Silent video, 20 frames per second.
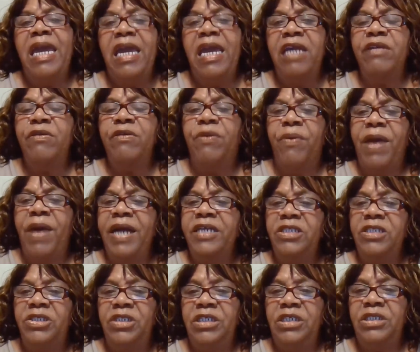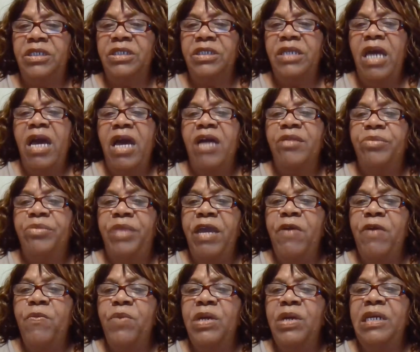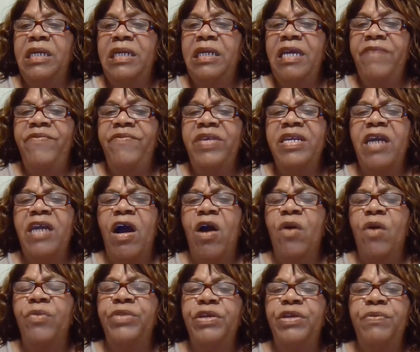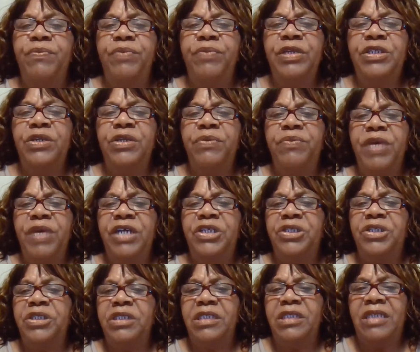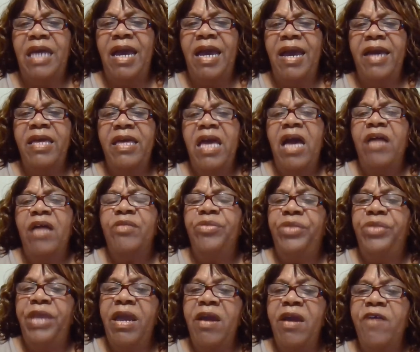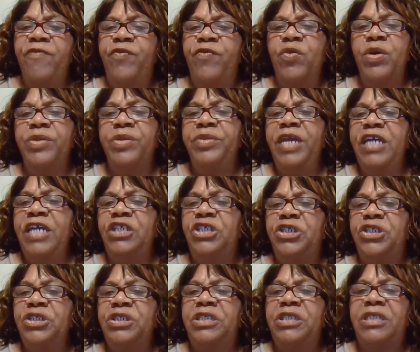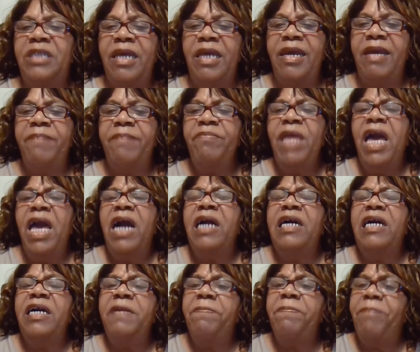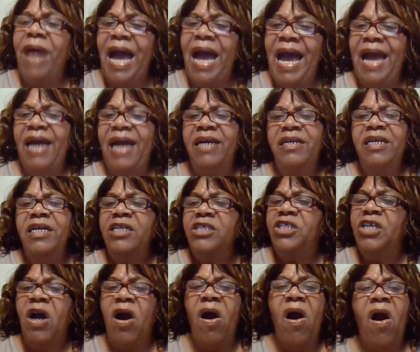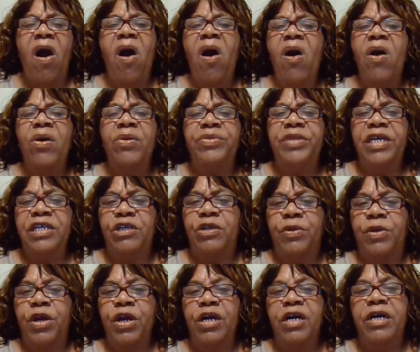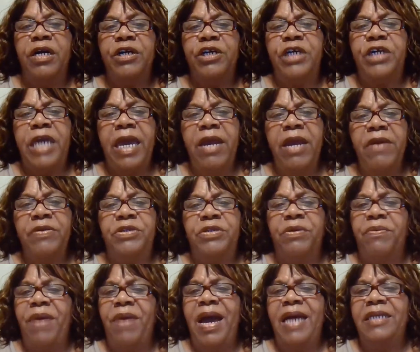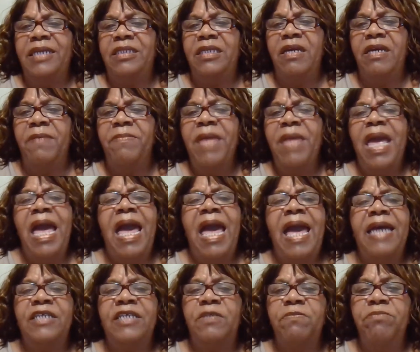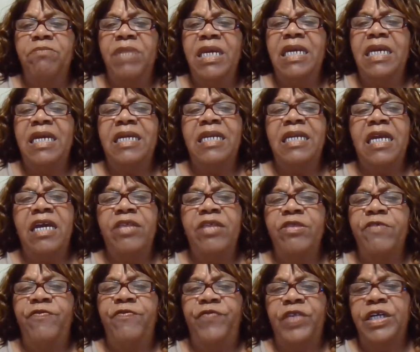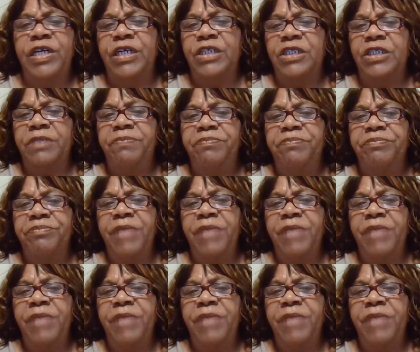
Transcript: in Christ Jesus. They were living on the resurrection side. Therefore, they should say goodbye to all that uh, characterized them as men in the flesh.